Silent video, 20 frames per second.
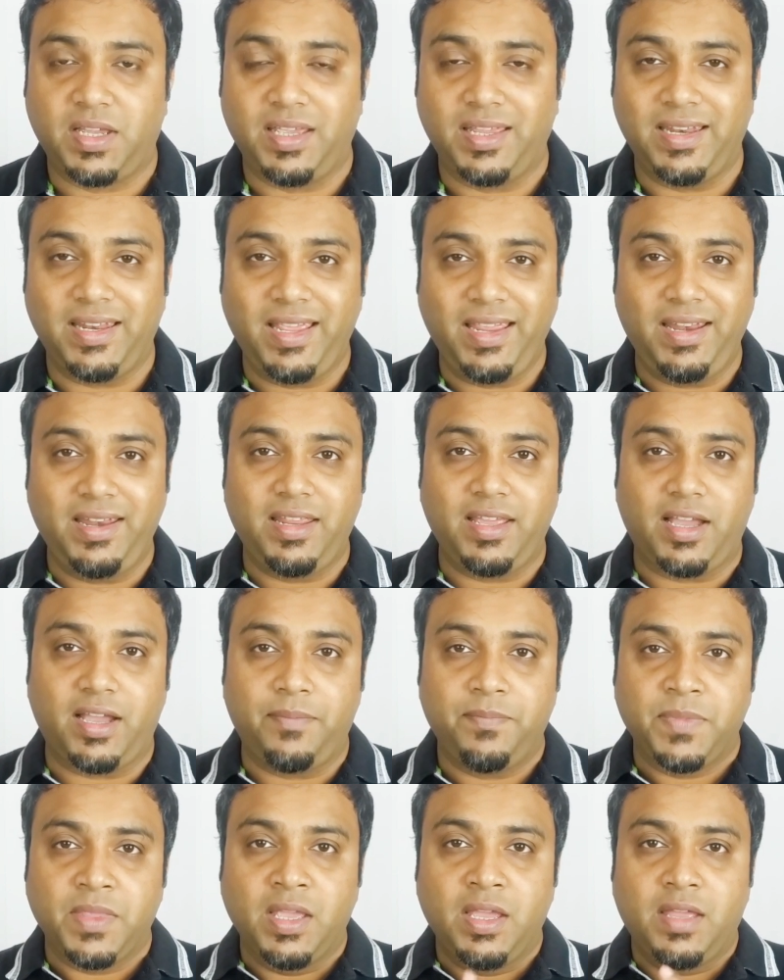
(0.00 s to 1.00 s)
In
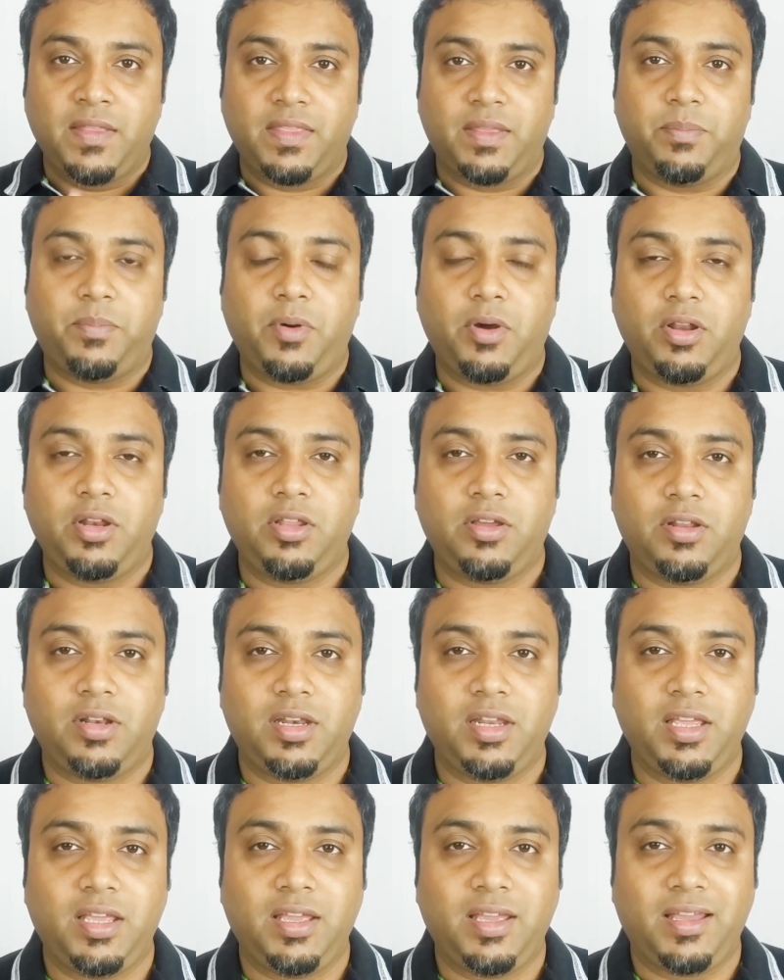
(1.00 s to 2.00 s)
India, the body
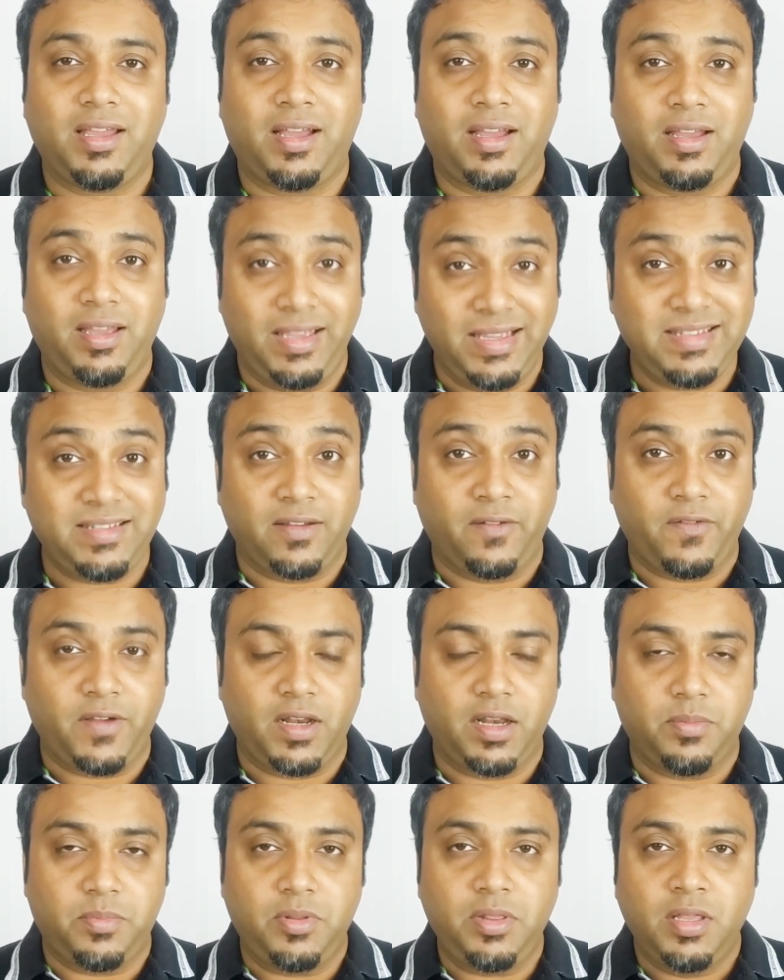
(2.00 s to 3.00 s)
only is
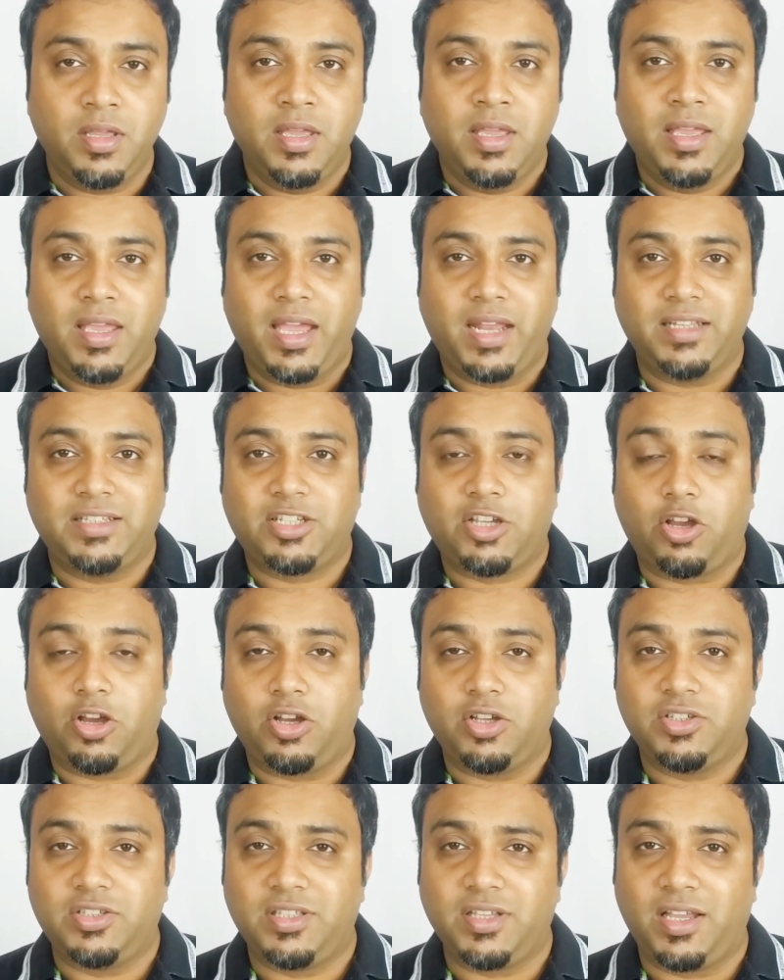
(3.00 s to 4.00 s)
available and it's
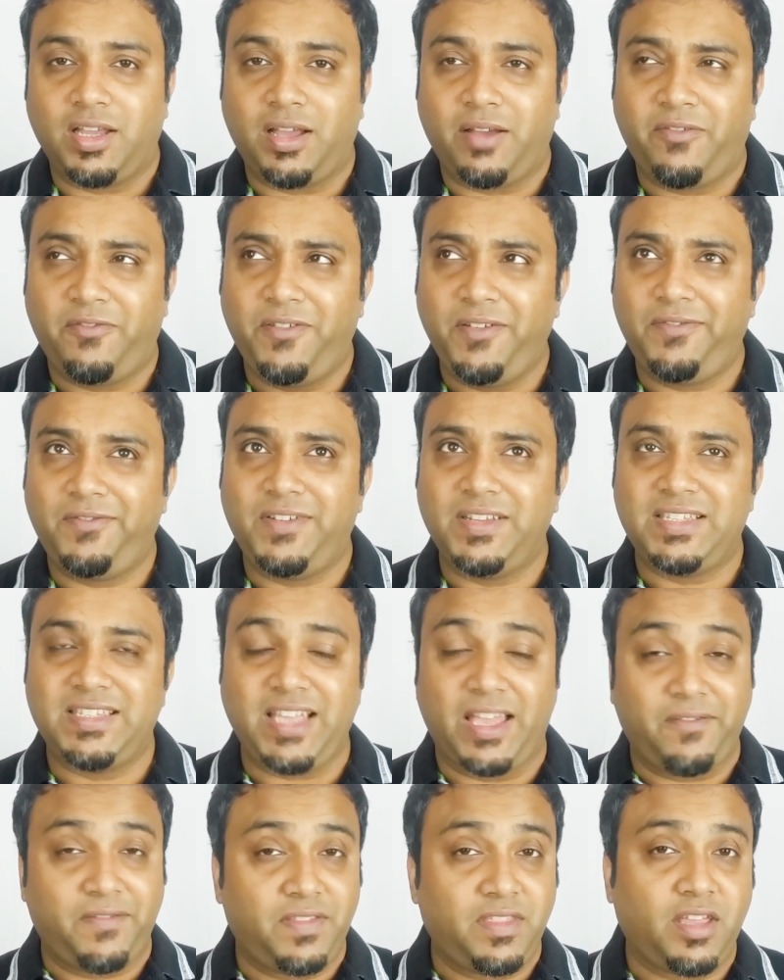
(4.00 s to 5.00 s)
cost
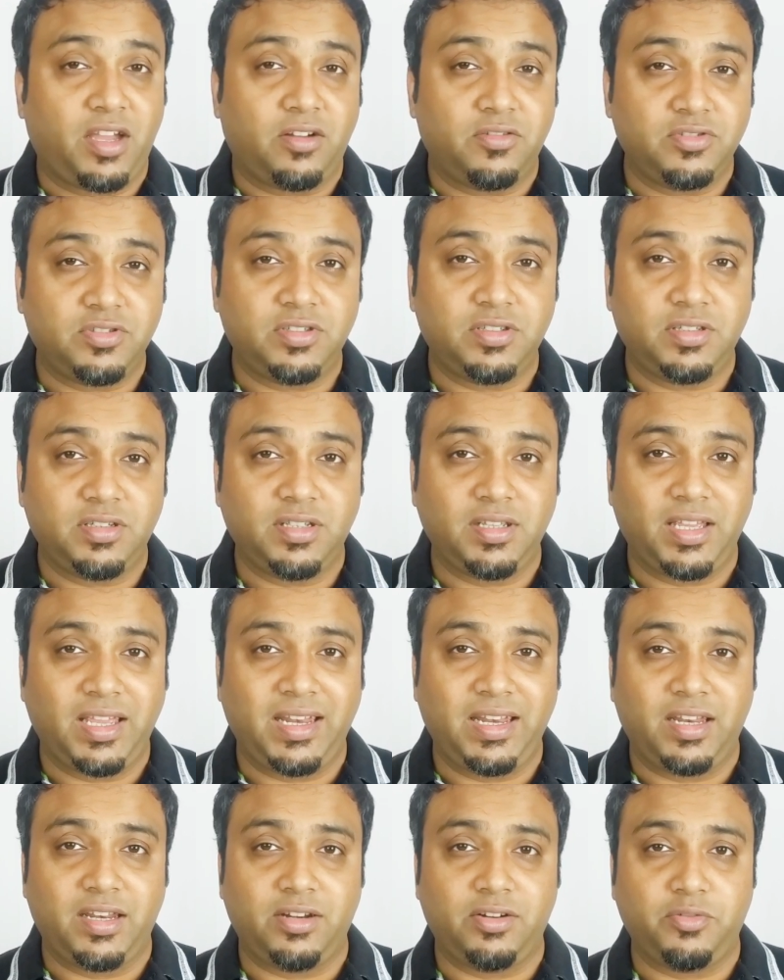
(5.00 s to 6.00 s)
57,000
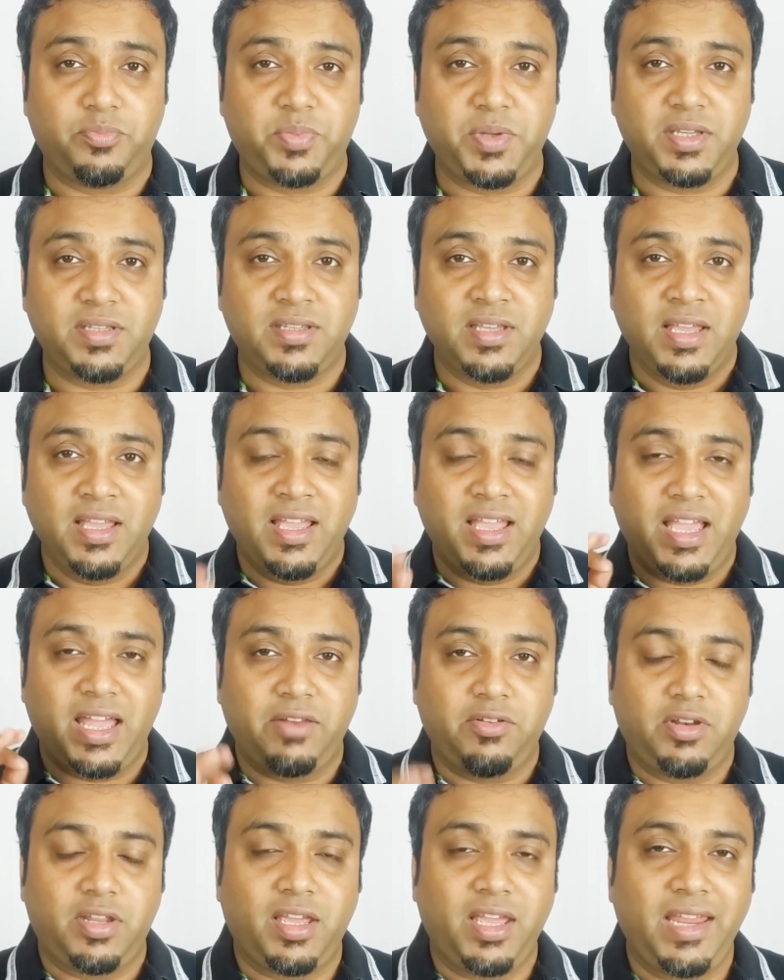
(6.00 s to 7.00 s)
Indian rupees, and
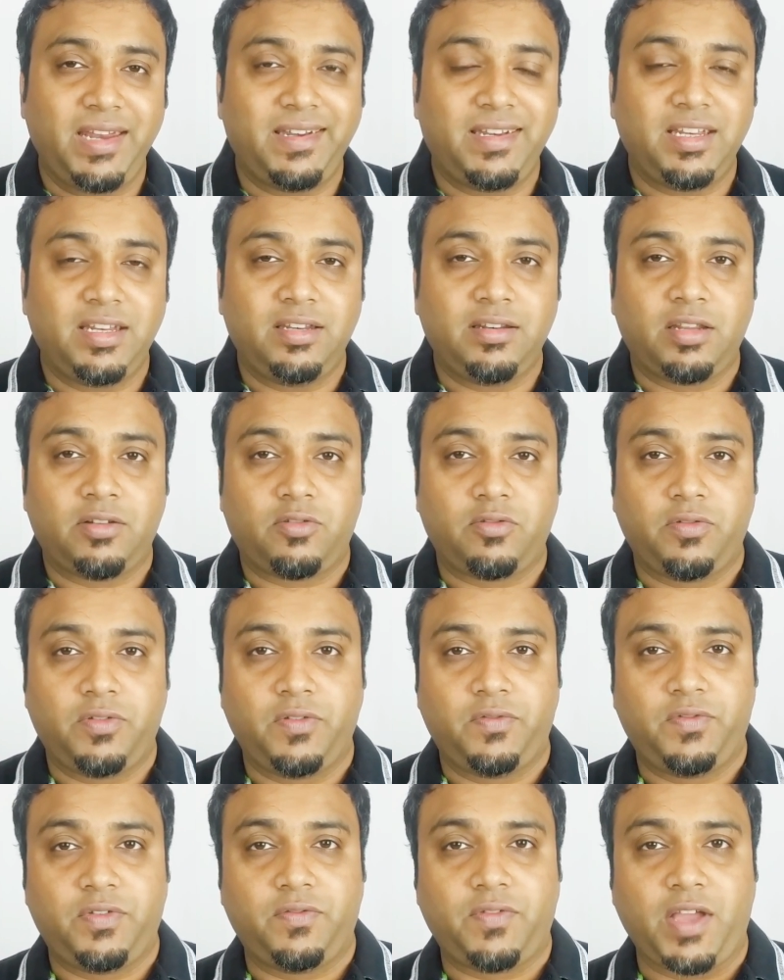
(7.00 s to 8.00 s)
with the 18 to
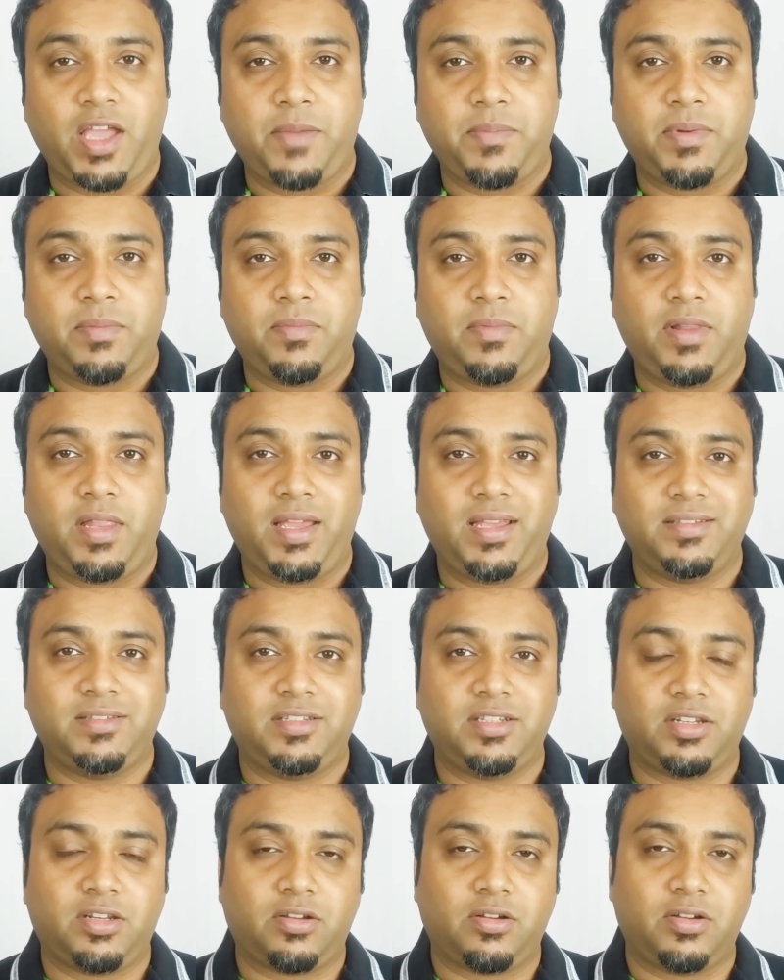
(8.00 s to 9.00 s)
55mm
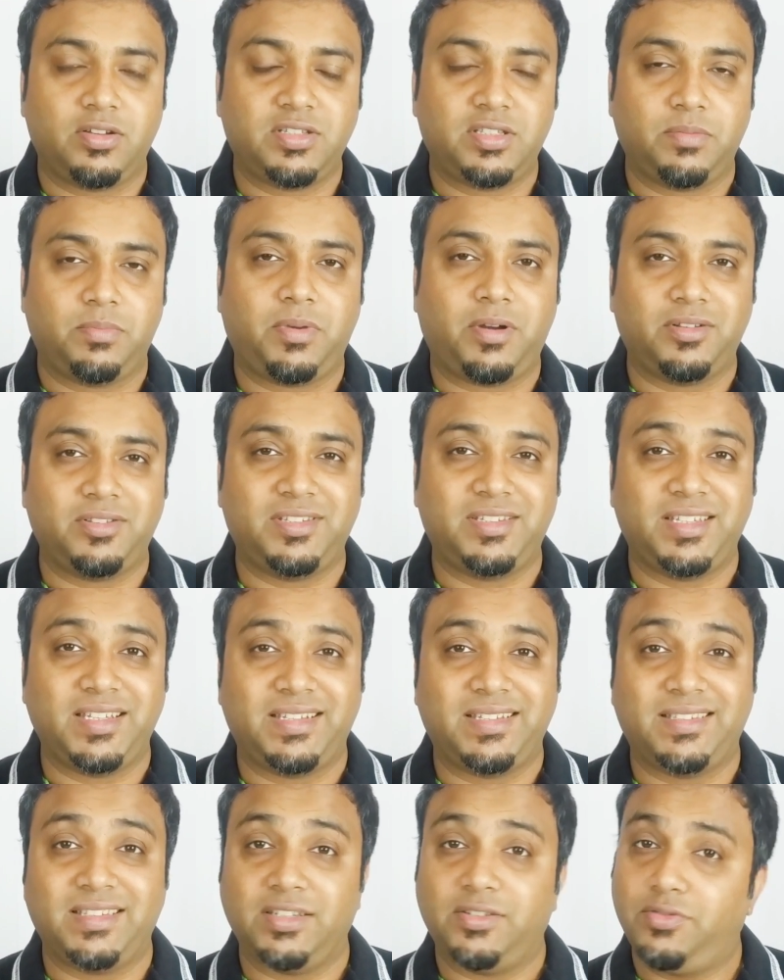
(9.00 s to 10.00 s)
lens it cost about
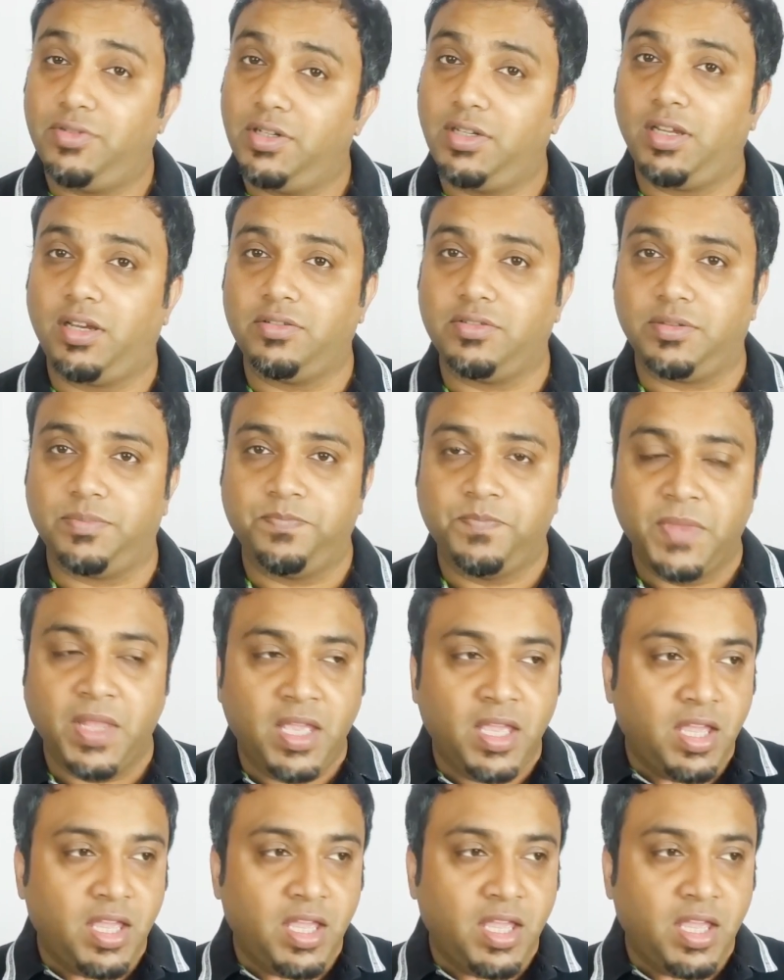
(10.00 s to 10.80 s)
63,000.